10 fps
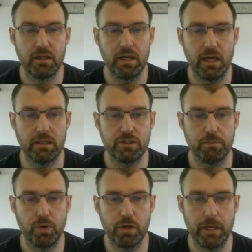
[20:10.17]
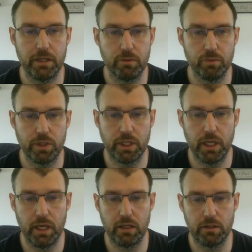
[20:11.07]
And it's supported by the rook
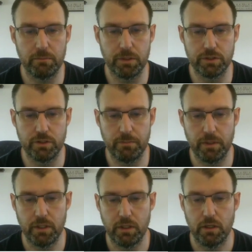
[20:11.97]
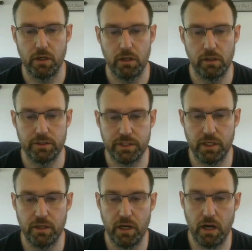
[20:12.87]
and the bishop. And let's
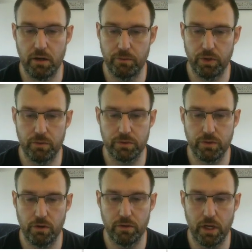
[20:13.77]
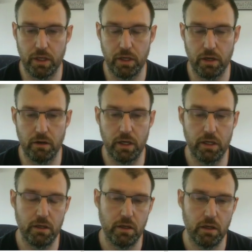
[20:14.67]
say our rook was already here,
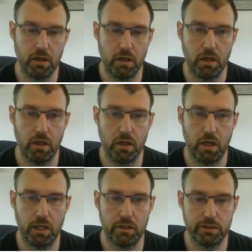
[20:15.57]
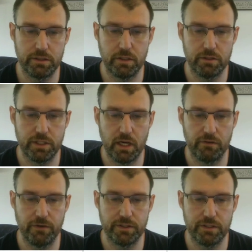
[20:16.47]
right? And he still
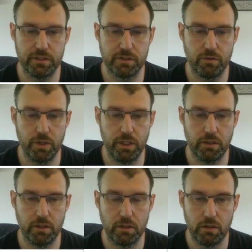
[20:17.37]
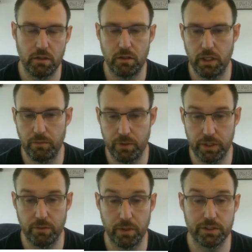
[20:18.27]
sacrifices his queen and
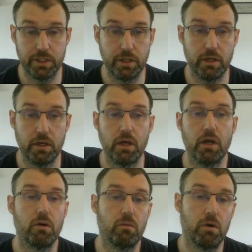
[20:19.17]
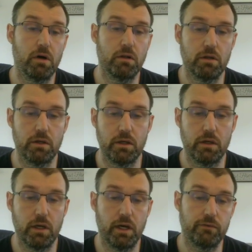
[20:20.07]
with our rooks there. Well,
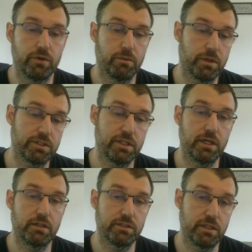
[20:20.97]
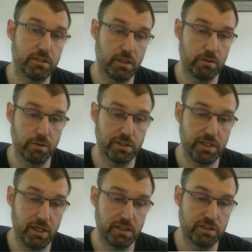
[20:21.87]
after our rook takes, his other rook
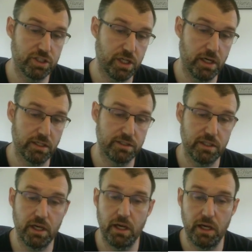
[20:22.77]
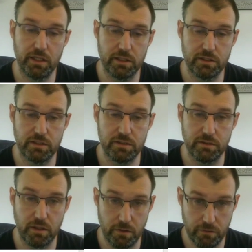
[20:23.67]
takes, checks, and this
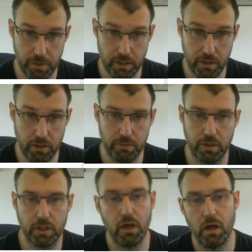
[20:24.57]
is covered by the other rook.